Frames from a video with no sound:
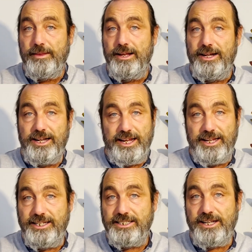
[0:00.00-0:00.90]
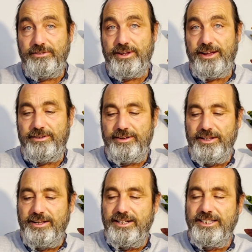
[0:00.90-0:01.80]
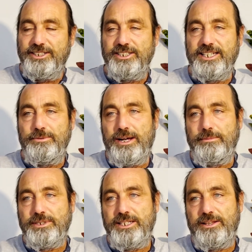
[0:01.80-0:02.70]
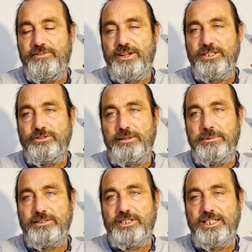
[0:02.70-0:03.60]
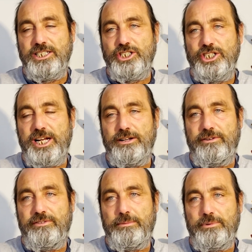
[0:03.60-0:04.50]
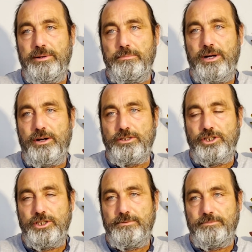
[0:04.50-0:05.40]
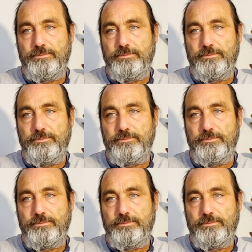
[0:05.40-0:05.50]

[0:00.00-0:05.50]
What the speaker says: Let yourself go. Let's just see what happens in the first 3 months. So this is January, February, March.